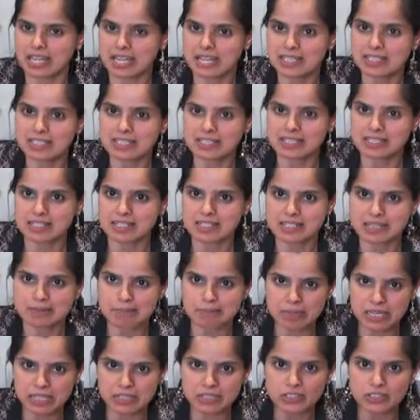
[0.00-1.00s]
eggs and the
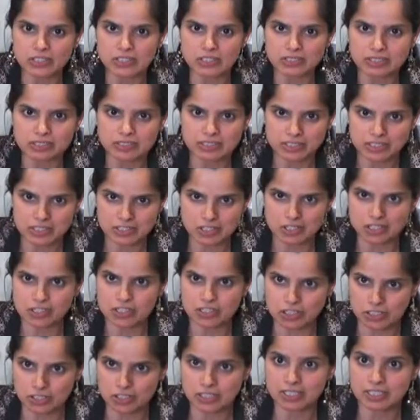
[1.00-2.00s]
butter, it
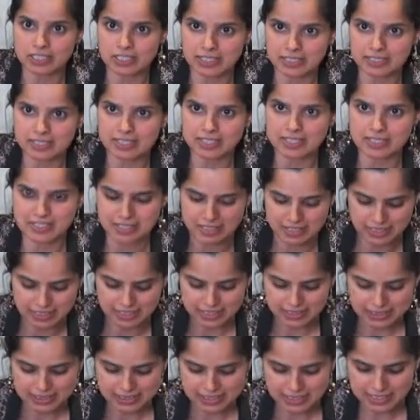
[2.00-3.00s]
starts to look like this.
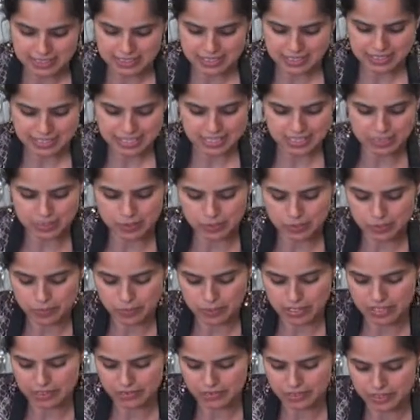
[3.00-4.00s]
That's exactly what
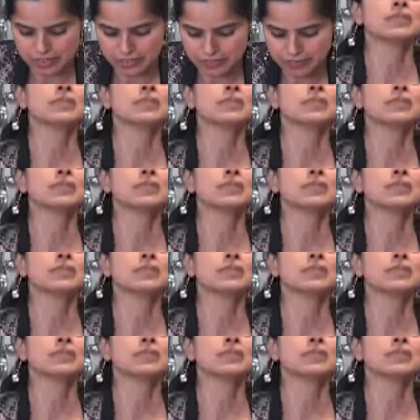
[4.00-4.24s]
we're after.